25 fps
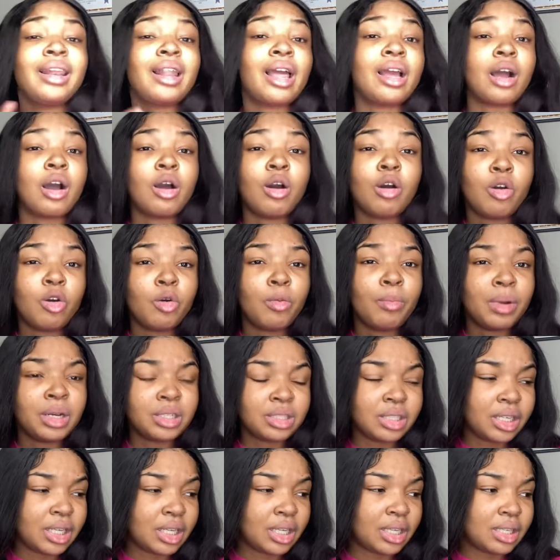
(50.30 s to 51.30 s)
like a whole bunch
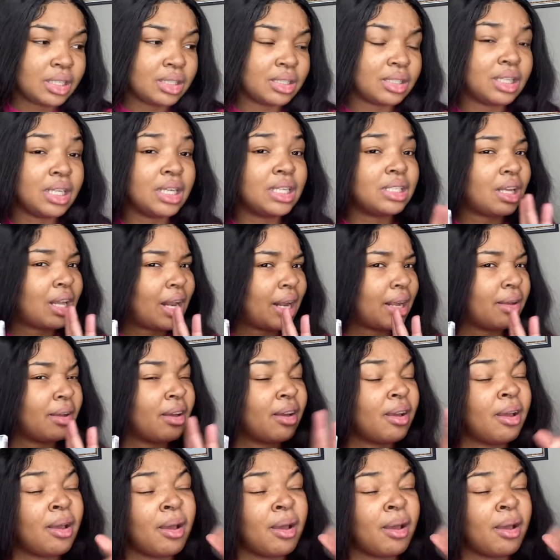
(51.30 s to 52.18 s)
of these. These are like